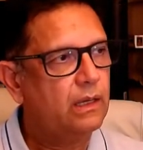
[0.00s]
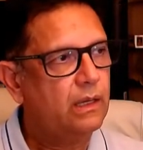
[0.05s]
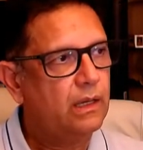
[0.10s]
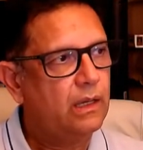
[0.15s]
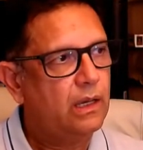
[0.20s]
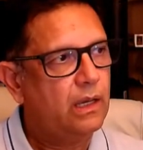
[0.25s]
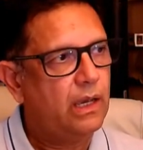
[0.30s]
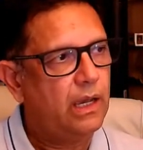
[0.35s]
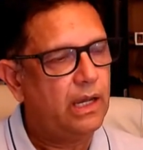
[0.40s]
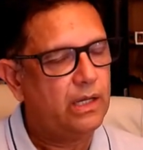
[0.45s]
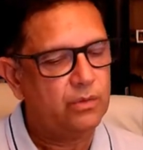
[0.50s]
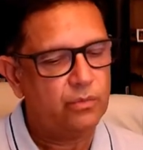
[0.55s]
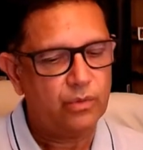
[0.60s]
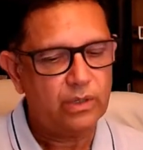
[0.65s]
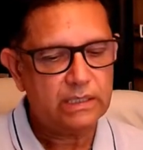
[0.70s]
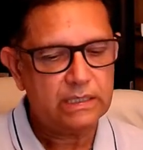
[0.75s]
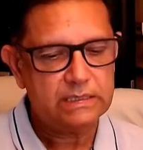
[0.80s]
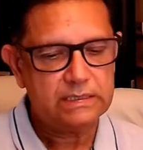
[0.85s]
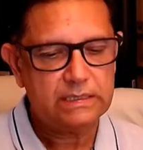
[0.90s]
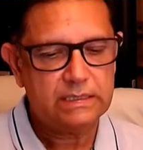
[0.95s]
And what
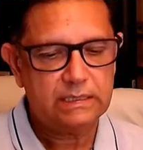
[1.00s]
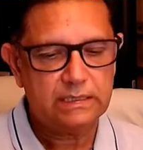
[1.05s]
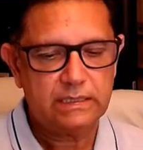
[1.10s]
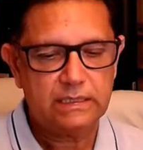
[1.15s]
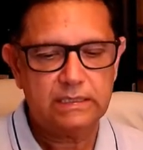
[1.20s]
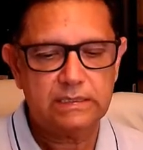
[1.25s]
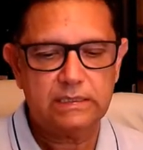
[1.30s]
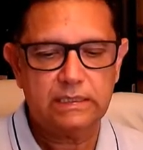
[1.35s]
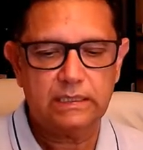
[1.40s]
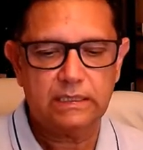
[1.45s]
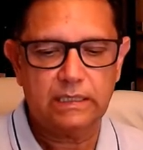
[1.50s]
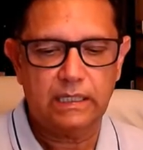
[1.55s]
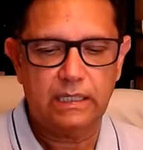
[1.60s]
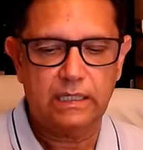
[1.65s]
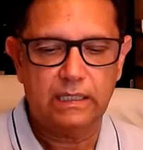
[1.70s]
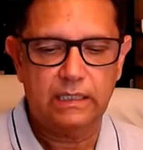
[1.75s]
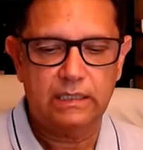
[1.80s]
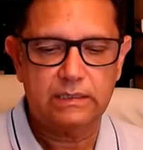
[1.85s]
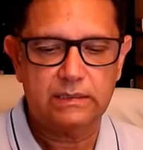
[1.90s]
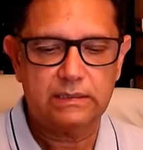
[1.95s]
is interesting
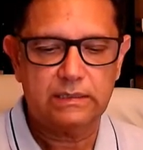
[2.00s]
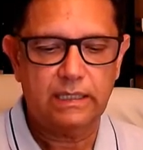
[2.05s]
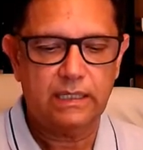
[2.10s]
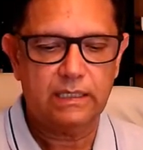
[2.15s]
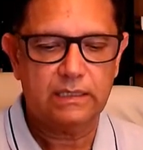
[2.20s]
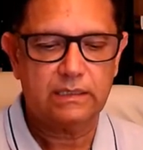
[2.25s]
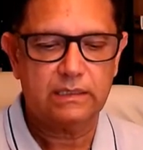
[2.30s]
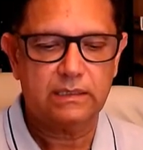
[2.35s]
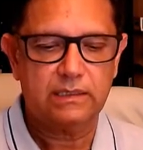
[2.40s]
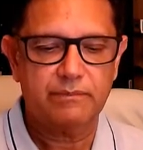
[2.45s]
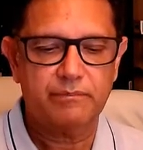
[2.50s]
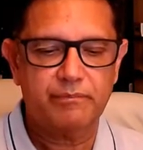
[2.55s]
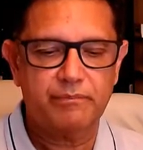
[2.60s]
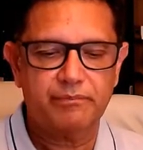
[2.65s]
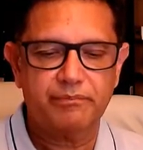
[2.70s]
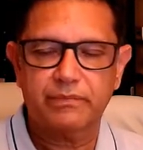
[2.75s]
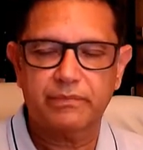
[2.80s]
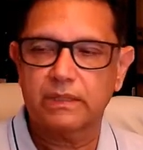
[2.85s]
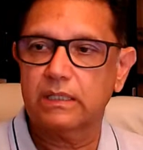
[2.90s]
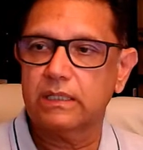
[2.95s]
is that
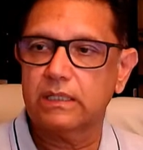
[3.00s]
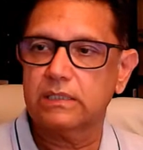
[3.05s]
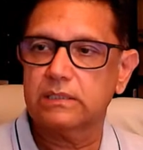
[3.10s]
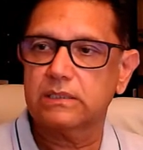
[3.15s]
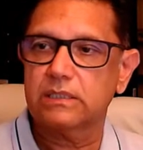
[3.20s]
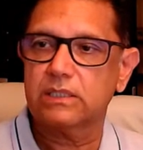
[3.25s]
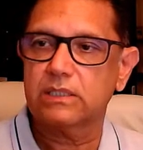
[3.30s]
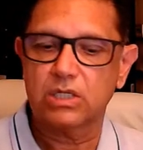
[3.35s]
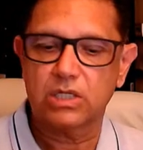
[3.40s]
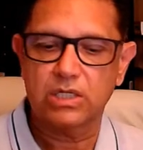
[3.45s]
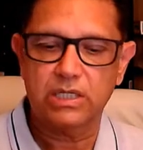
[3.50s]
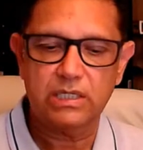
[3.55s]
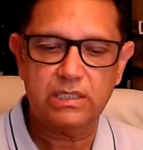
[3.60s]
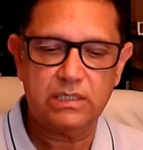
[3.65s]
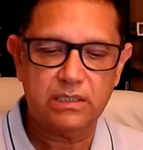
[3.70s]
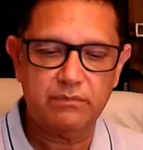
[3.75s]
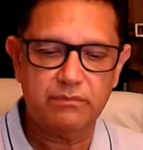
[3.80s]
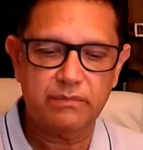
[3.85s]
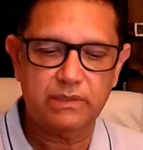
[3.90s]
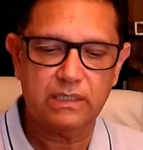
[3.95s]
there is a related
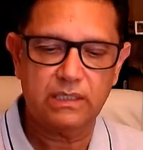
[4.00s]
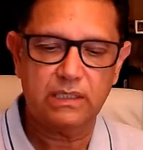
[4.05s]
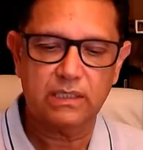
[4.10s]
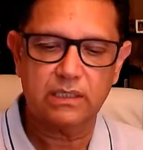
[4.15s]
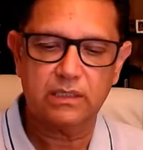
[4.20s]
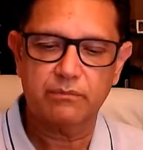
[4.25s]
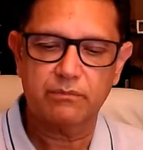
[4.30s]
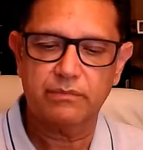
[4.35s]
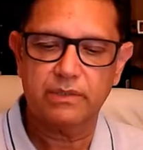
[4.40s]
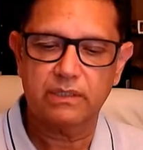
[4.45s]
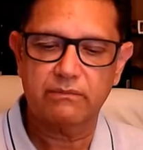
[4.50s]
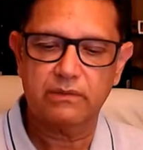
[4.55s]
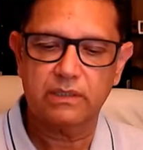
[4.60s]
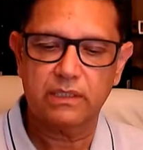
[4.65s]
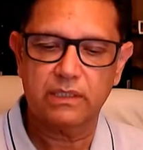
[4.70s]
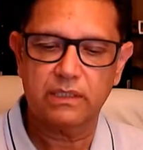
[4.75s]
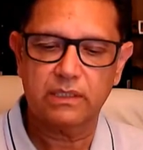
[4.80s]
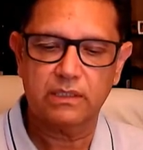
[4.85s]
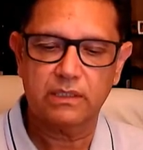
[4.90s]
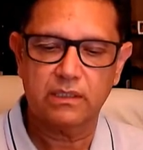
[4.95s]
meaning
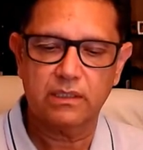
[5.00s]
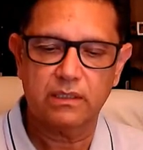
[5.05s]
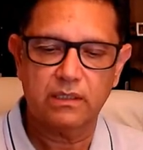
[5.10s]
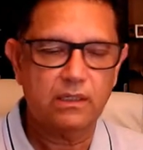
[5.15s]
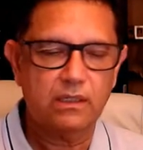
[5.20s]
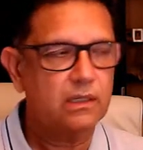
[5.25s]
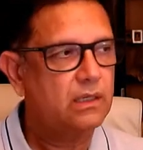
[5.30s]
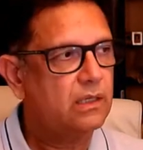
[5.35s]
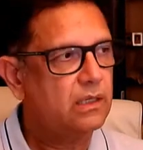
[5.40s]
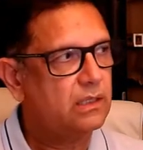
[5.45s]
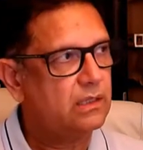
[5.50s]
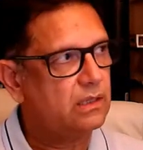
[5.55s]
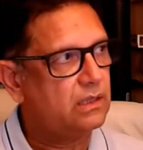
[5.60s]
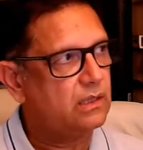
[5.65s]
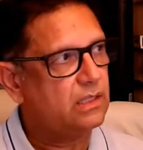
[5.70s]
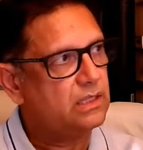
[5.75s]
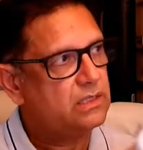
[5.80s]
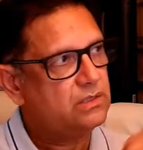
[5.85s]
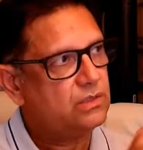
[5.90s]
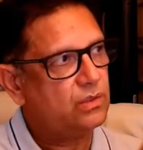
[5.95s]
between
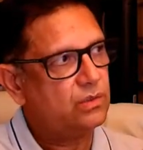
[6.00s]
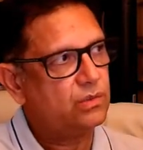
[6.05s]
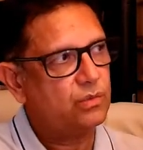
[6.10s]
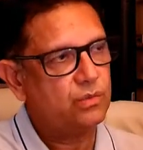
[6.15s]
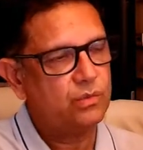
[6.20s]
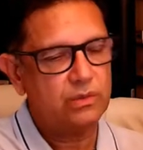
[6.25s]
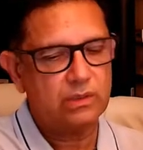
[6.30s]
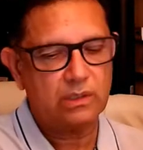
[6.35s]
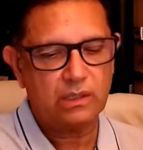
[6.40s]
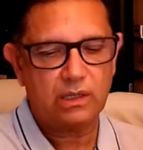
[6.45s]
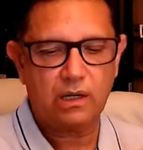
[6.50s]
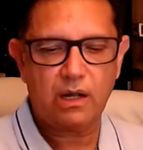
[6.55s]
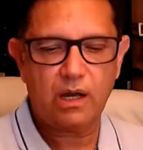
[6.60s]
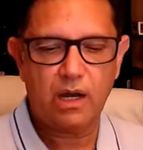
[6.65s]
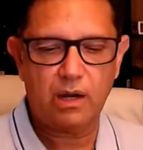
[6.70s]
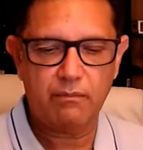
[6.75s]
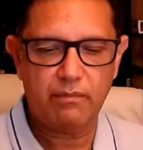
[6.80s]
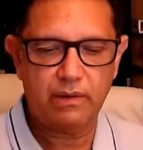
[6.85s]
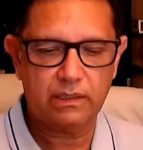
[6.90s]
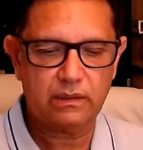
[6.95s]
this root
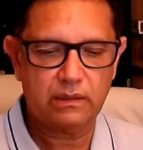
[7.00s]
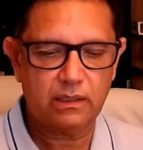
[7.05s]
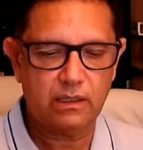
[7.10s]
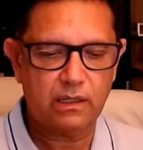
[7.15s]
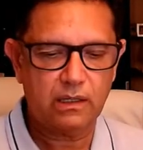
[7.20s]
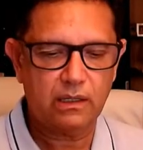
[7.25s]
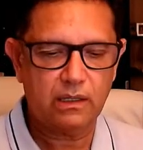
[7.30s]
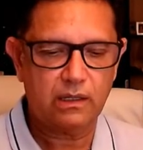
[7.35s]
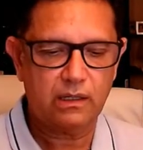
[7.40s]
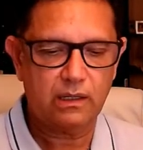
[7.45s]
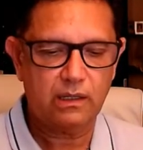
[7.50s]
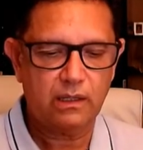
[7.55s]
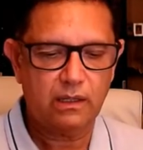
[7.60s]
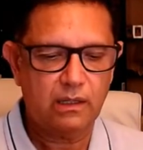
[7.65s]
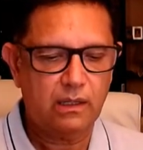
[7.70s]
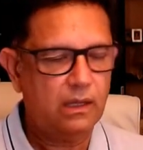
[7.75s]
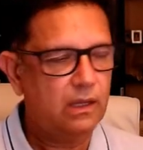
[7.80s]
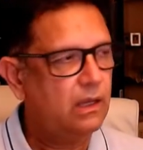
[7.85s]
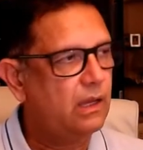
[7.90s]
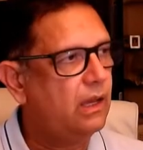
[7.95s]
kabata
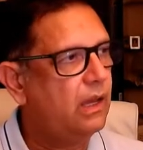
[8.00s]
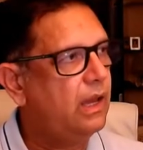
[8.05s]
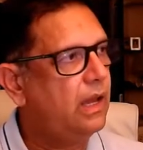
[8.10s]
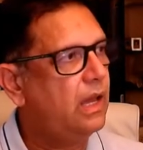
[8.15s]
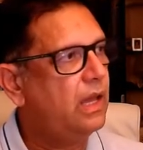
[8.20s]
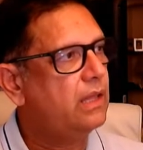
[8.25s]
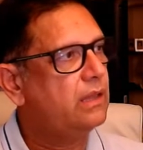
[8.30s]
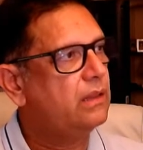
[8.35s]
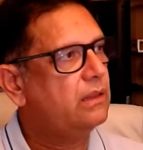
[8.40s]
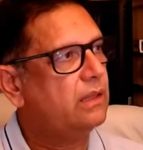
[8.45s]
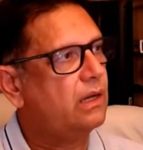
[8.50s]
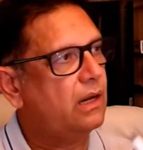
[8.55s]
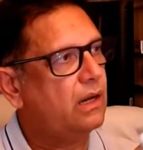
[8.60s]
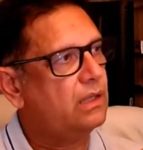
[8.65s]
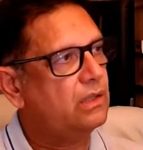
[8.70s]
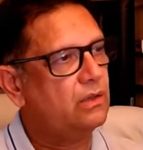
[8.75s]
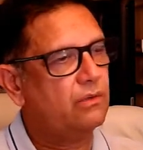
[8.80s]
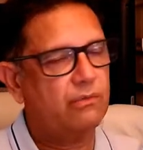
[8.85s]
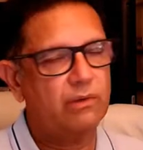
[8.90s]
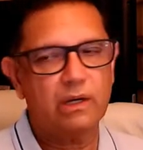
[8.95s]
and the
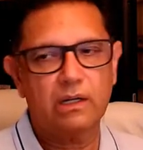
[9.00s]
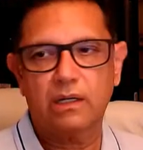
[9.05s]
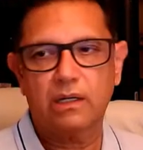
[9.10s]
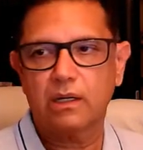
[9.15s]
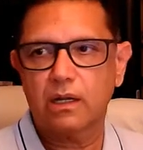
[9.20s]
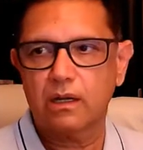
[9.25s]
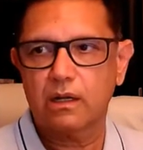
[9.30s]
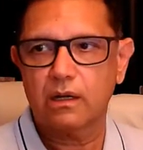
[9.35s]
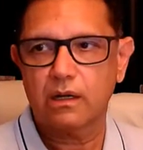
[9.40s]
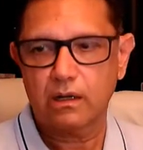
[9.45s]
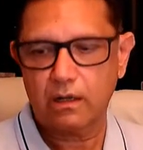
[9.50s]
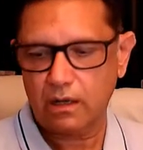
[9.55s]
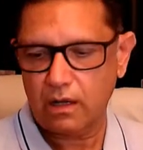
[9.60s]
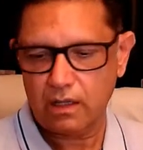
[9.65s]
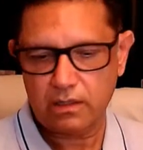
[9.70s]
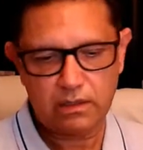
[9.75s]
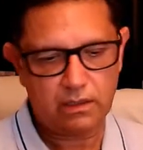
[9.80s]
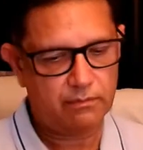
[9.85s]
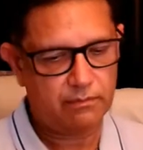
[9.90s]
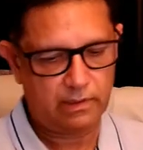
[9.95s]
other one
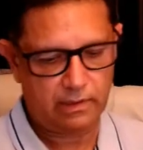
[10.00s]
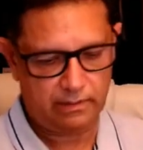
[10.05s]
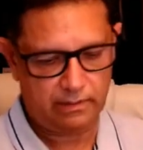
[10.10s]
kataba.